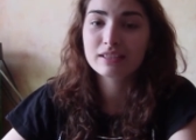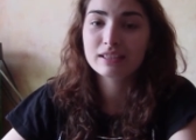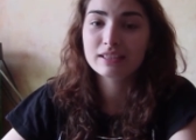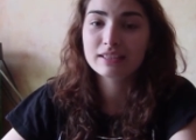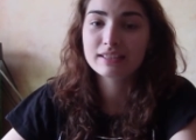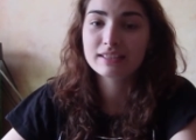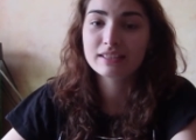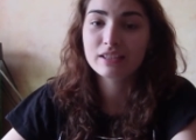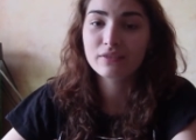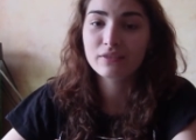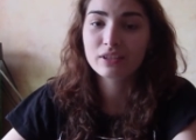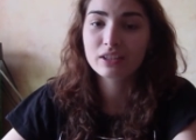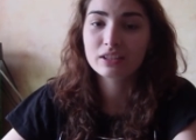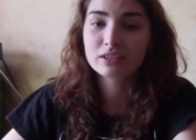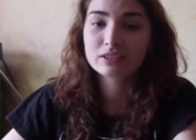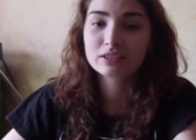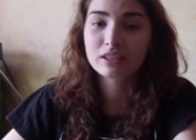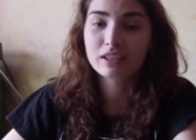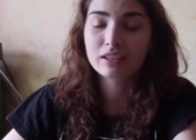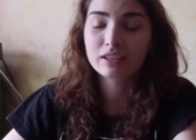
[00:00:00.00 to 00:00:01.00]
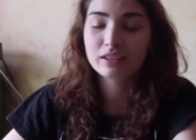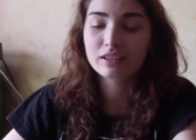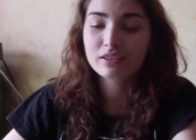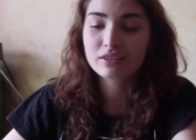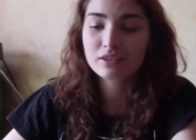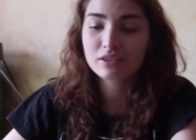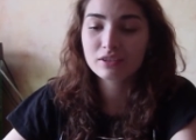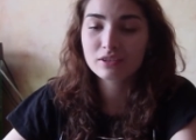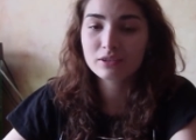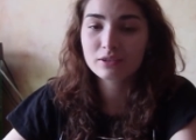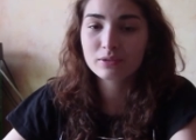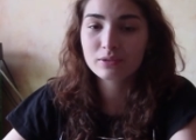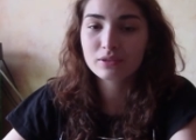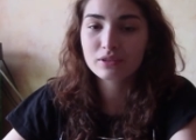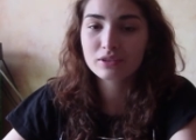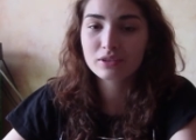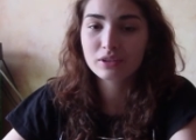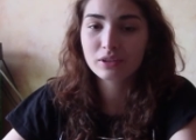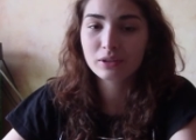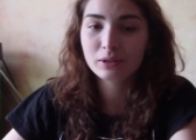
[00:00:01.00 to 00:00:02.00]
is difficult on its own,
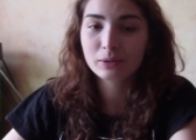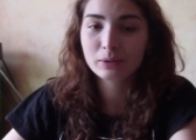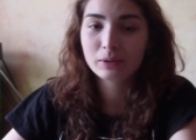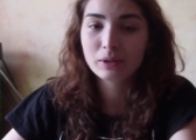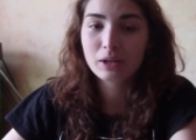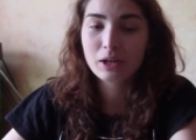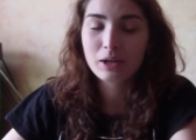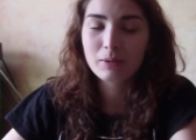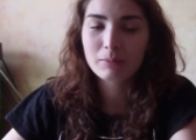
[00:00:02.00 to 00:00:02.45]
so